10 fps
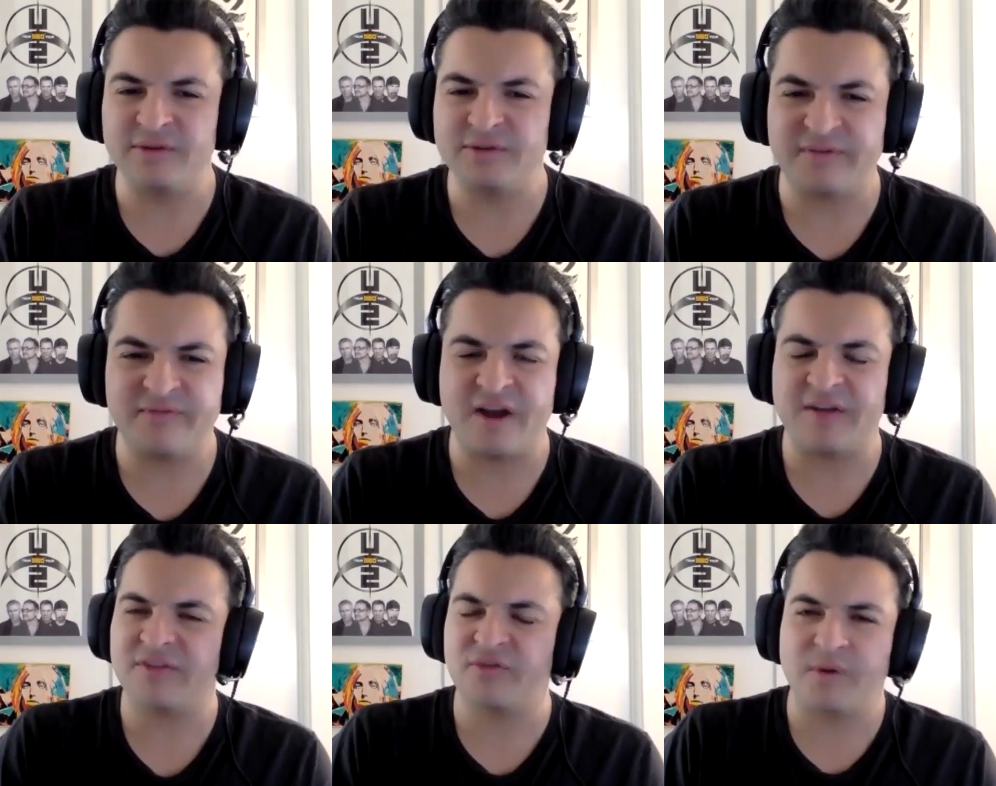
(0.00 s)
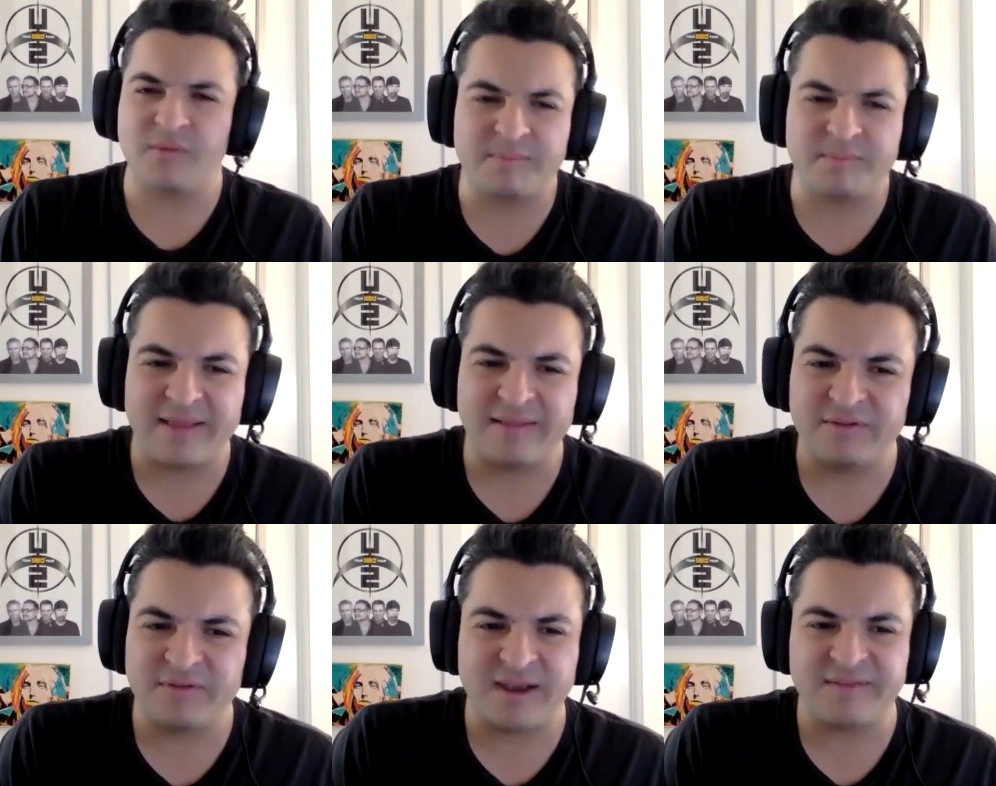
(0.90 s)
Speaker 1: Lucia, Foxes, 21
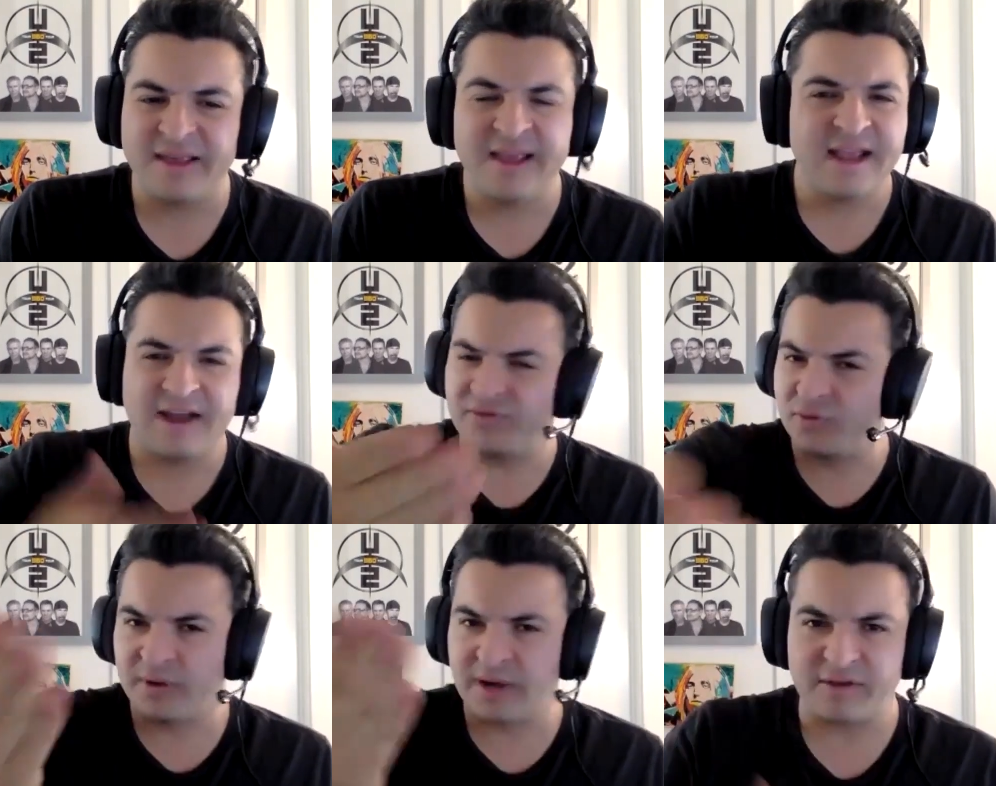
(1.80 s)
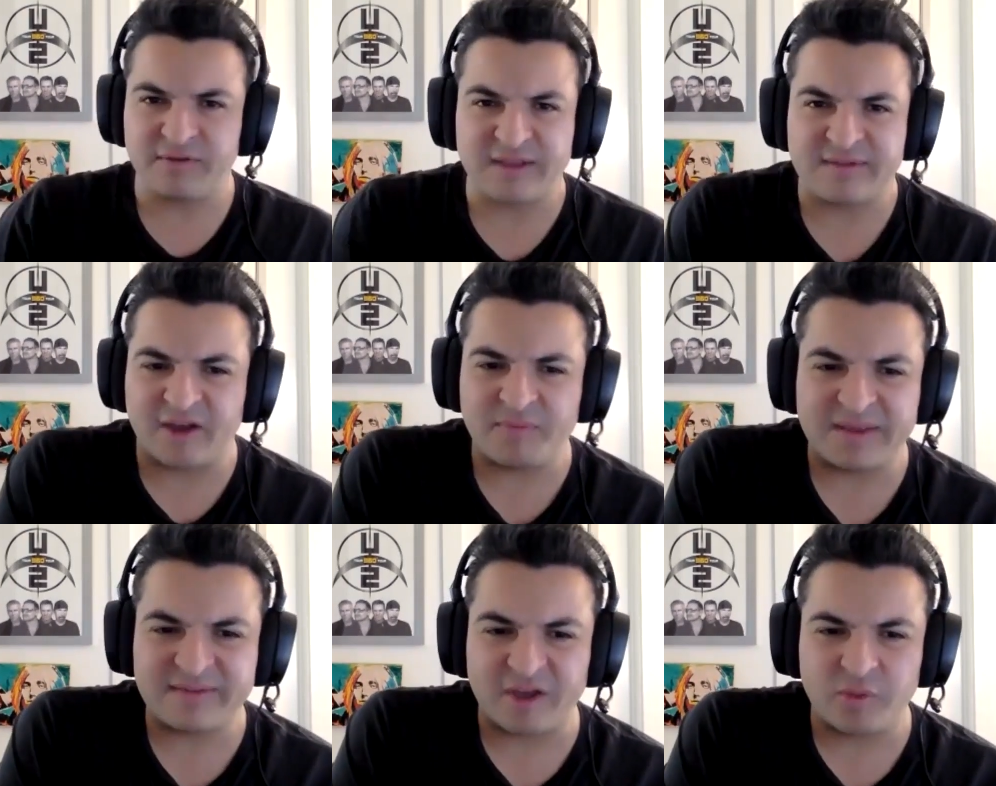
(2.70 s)
Pilots. You guys have toured, like you said, South by
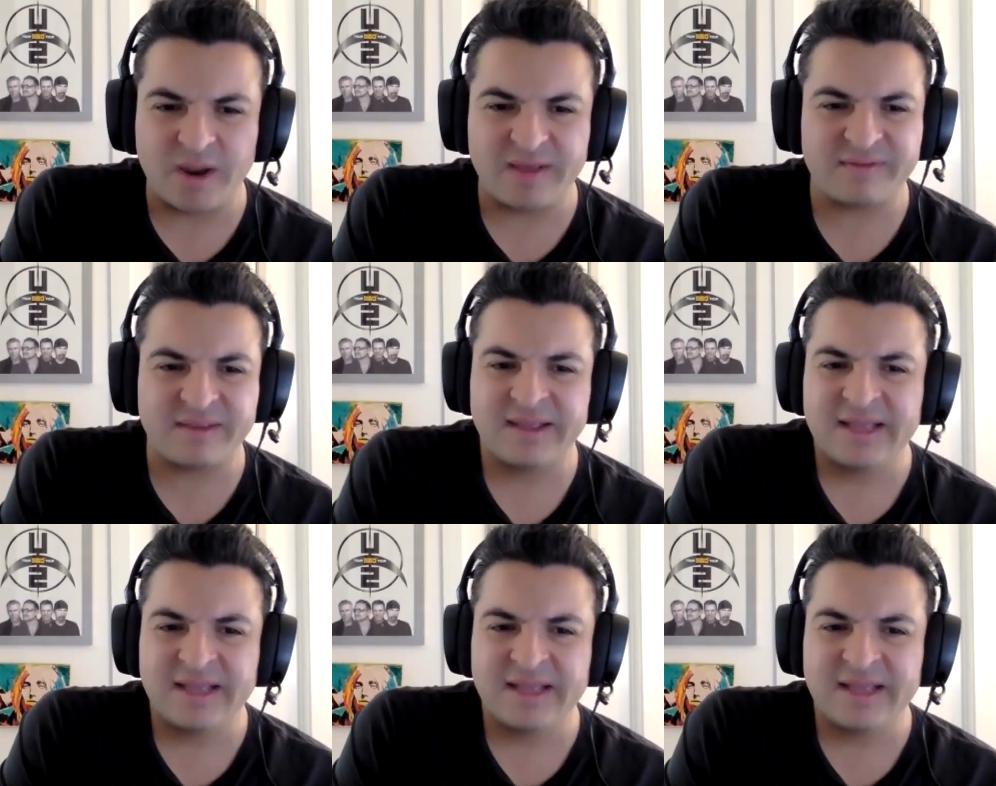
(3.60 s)
Southwest,